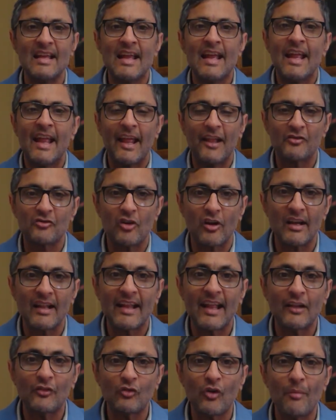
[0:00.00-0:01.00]
it's going to
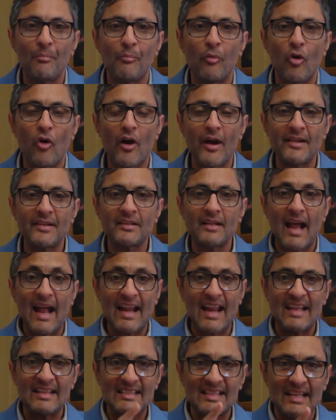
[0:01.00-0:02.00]
get to a point, and I
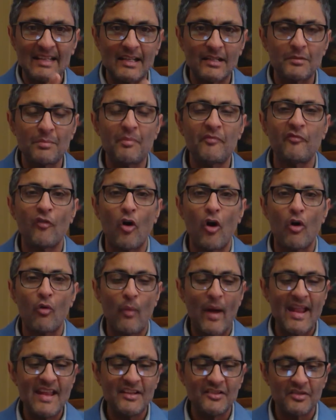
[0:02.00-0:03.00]
said this before, where
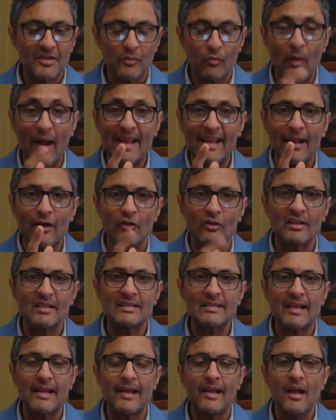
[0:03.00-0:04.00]
they're going to
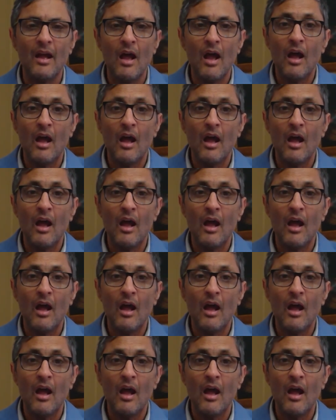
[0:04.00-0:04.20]
say,